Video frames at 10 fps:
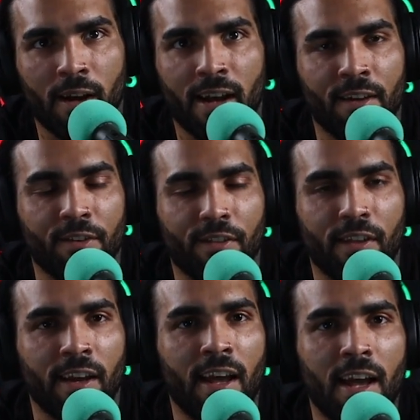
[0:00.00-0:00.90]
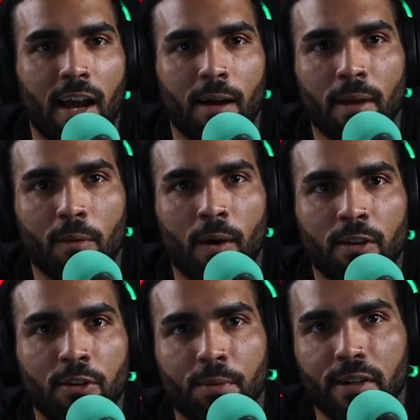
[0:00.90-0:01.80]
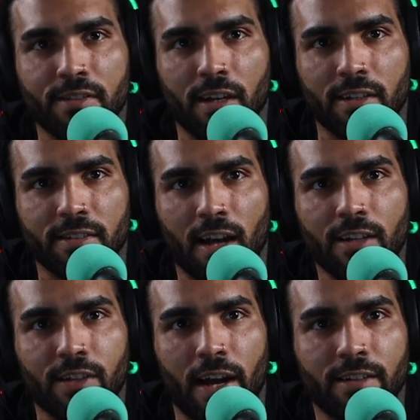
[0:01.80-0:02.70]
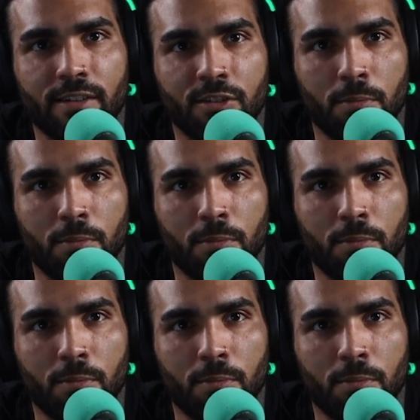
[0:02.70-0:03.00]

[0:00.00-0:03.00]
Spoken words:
blah, everything. I'm like, why don't you bring us on as contractors?